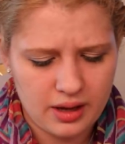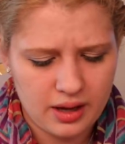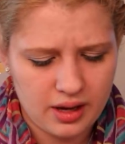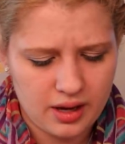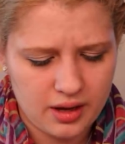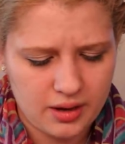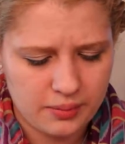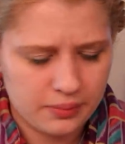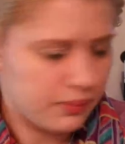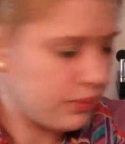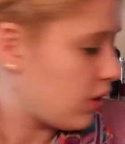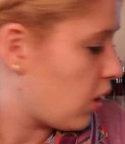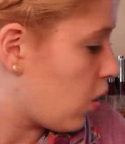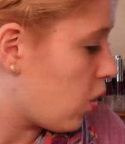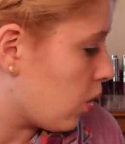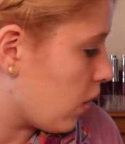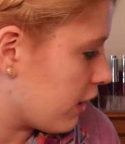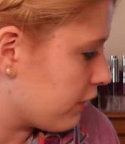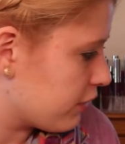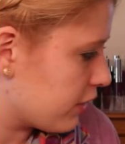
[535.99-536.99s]

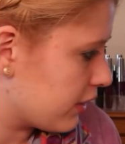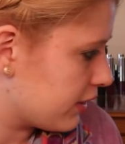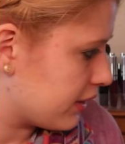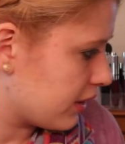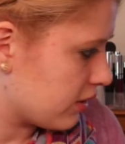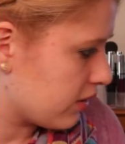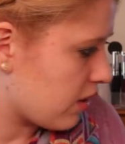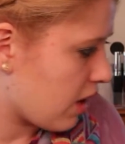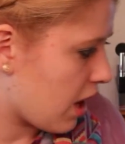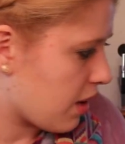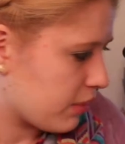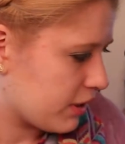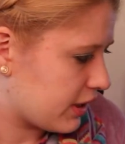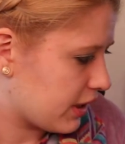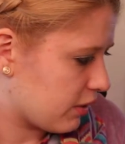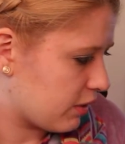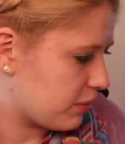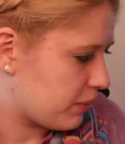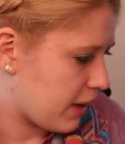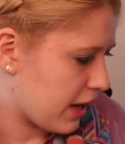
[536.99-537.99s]
Oh, I forgot to tell you how much
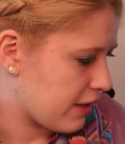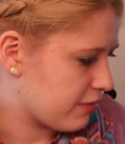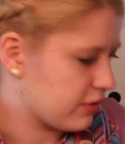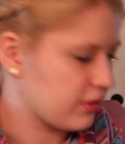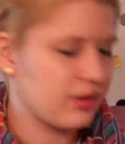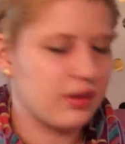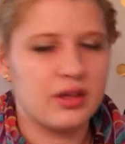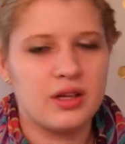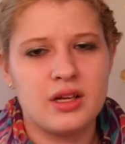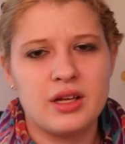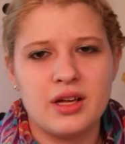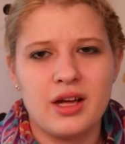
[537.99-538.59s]
I would pay for.